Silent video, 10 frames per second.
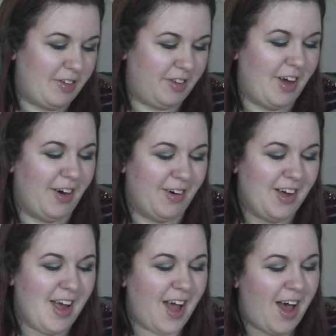So
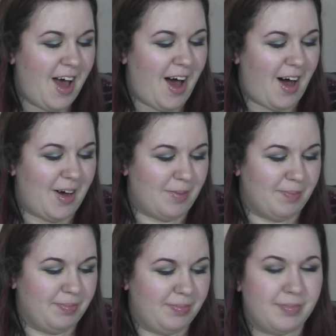
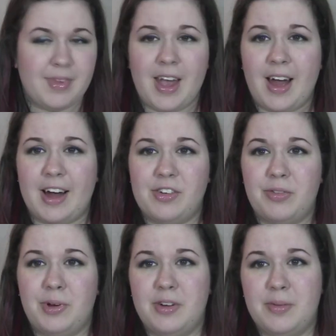um, I
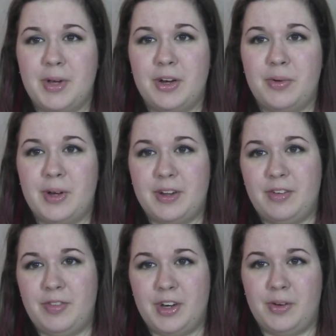just wanted to make a quick
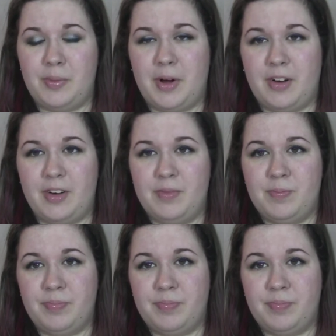little video about it,